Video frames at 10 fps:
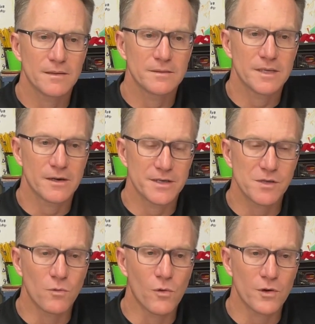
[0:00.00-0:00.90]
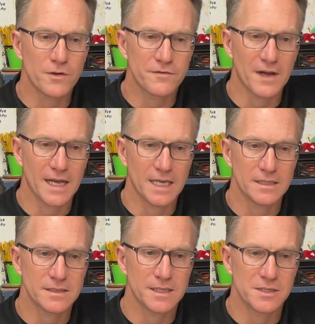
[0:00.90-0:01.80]
there is a war to
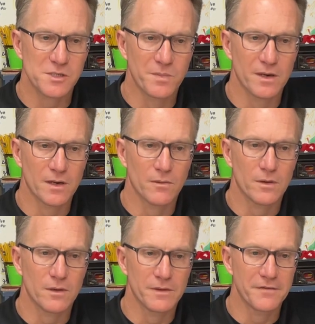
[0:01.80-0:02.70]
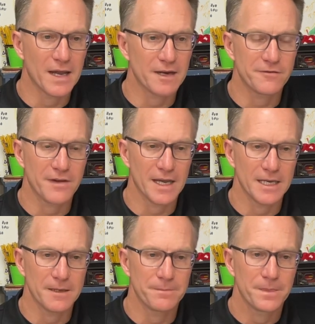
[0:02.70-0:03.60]
fight in the spirit world. We've got to fight
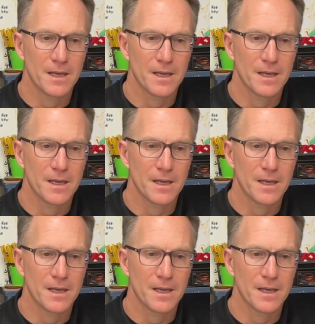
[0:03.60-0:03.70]
it.